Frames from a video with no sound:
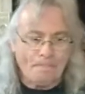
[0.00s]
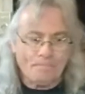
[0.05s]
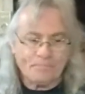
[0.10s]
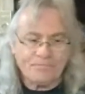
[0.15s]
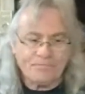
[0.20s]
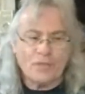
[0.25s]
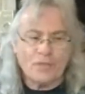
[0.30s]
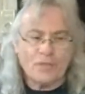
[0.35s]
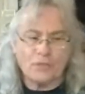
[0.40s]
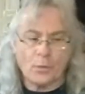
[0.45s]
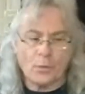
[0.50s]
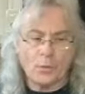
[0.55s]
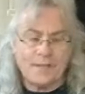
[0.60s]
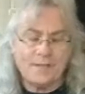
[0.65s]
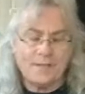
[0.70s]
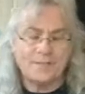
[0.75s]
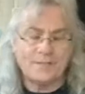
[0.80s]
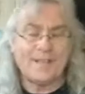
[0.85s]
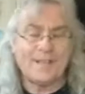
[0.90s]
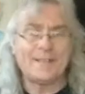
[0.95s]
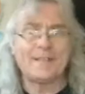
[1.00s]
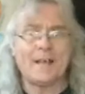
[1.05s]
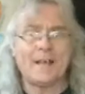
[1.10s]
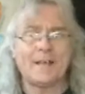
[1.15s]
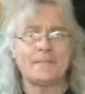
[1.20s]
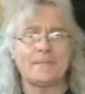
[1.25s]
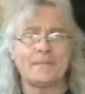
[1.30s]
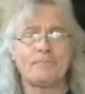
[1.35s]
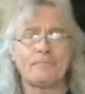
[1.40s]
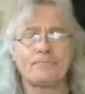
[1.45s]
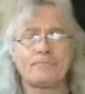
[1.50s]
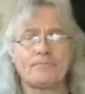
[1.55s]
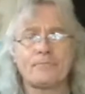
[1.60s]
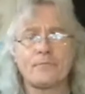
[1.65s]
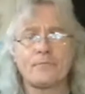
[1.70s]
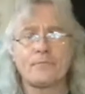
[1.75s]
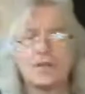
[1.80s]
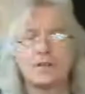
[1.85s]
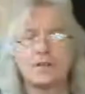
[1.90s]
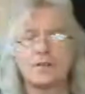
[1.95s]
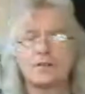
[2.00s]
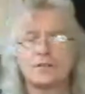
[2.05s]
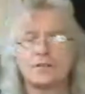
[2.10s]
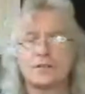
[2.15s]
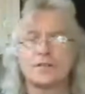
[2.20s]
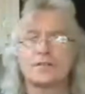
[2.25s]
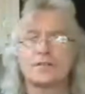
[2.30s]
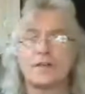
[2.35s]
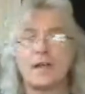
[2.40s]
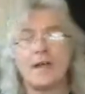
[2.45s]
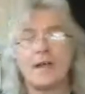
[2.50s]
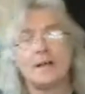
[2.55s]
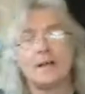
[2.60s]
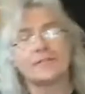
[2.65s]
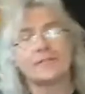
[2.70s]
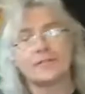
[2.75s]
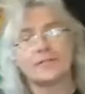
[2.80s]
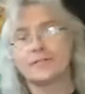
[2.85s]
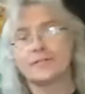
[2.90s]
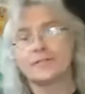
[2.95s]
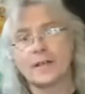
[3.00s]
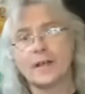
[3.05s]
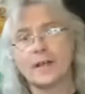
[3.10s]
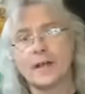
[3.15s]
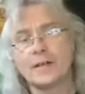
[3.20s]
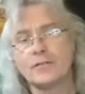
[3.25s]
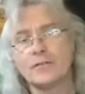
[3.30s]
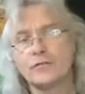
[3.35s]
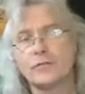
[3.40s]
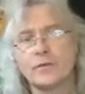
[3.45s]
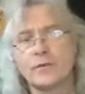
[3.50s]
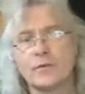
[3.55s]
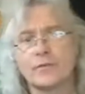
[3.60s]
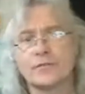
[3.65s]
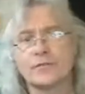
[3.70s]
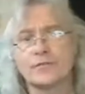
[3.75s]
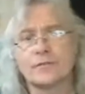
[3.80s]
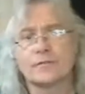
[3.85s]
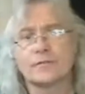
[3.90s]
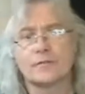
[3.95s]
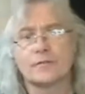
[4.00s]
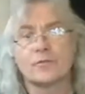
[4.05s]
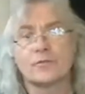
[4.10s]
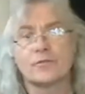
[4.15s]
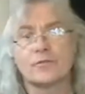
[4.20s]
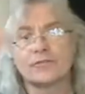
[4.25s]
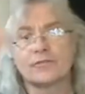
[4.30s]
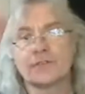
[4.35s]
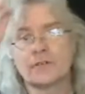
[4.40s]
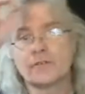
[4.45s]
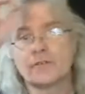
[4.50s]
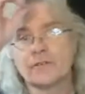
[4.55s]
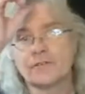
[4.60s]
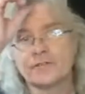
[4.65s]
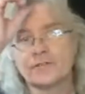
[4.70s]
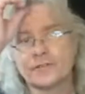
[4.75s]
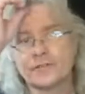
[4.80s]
So when he said that, dialysis, I knew it was serious.